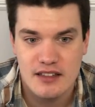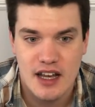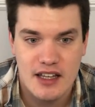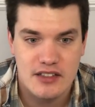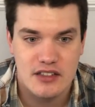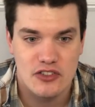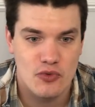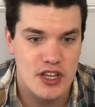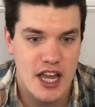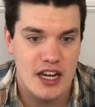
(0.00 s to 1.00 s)
dice to
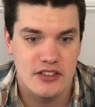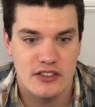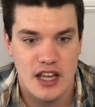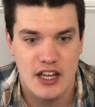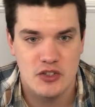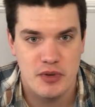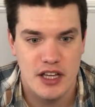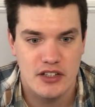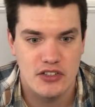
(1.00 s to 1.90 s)
regain its HP.